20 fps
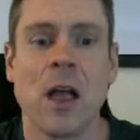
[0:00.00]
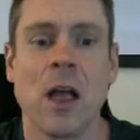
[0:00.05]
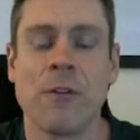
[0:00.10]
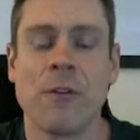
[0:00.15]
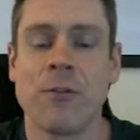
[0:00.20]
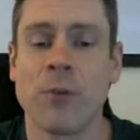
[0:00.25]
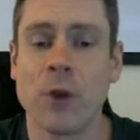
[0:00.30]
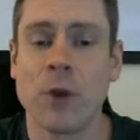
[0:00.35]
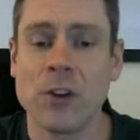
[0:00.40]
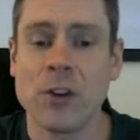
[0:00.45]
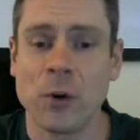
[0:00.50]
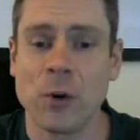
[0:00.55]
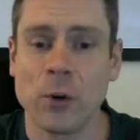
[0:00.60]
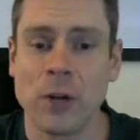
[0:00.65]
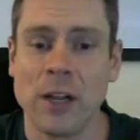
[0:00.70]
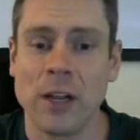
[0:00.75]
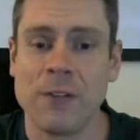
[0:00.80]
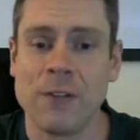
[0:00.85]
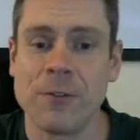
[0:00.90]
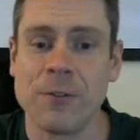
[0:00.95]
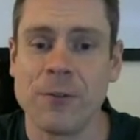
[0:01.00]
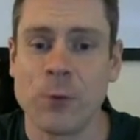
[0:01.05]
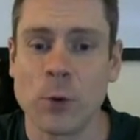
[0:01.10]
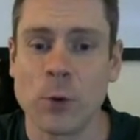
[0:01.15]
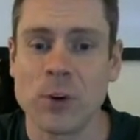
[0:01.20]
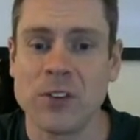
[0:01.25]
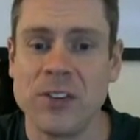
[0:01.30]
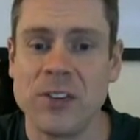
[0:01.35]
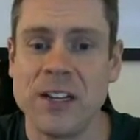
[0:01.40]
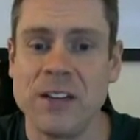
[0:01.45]
for a total of
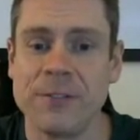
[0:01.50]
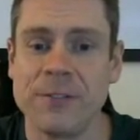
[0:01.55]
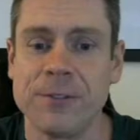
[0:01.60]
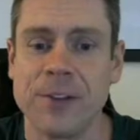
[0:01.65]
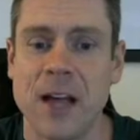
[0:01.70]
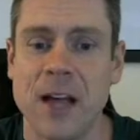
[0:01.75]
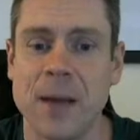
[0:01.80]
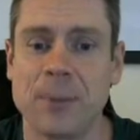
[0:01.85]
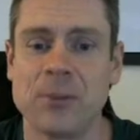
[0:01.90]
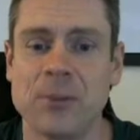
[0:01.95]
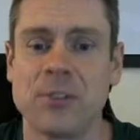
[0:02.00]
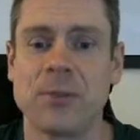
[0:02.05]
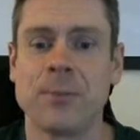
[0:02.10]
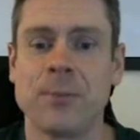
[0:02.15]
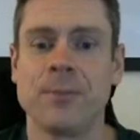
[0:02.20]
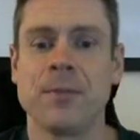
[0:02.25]
14 flops.